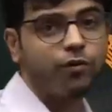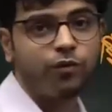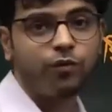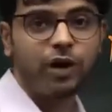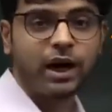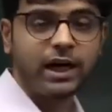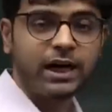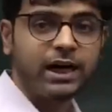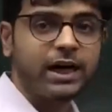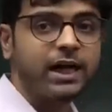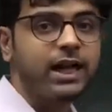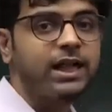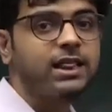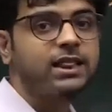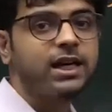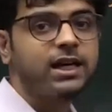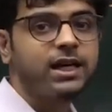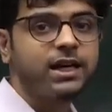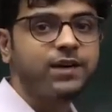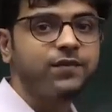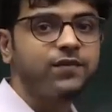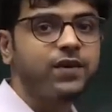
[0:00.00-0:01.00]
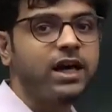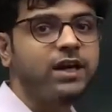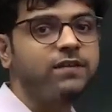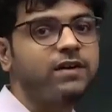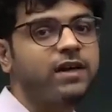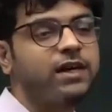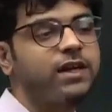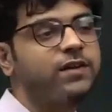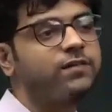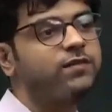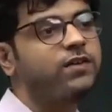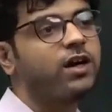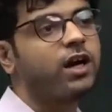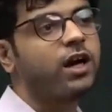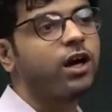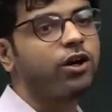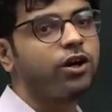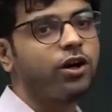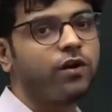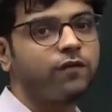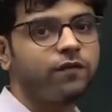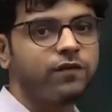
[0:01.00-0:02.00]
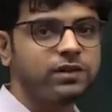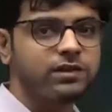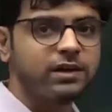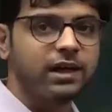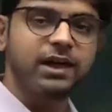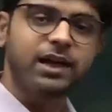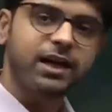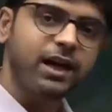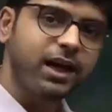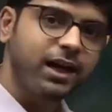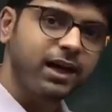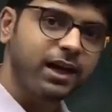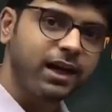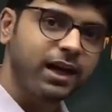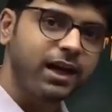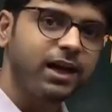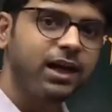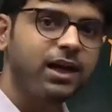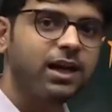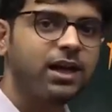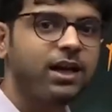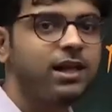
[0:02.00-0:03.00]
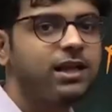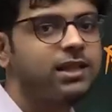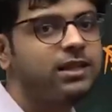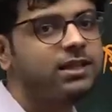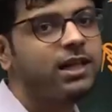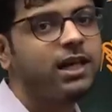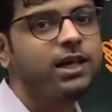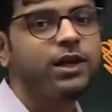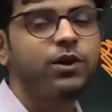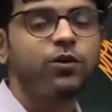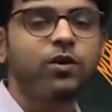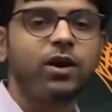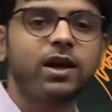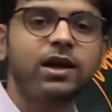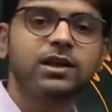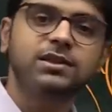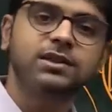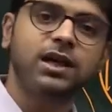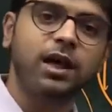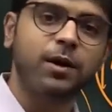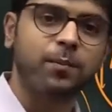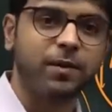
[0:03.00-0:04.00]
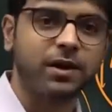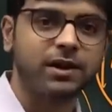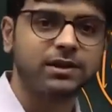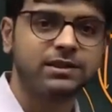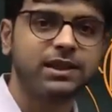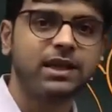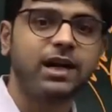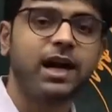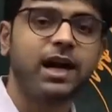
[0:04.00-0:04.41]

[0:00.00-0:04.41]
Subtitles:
135 and if the cutoff is 110, then you are in surplus. Then